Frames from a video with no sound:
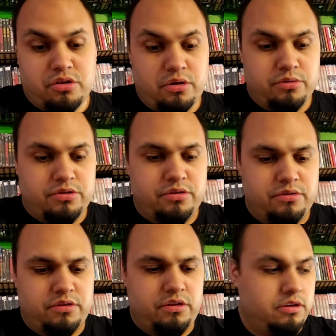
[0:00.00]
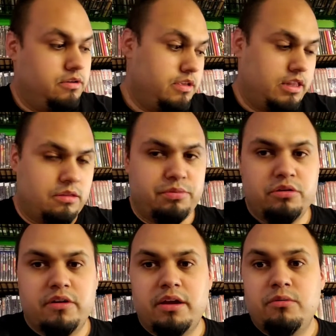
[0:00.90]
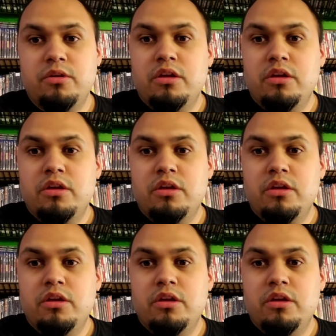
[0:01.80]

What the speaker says: code too, so you can get the Blu-ray,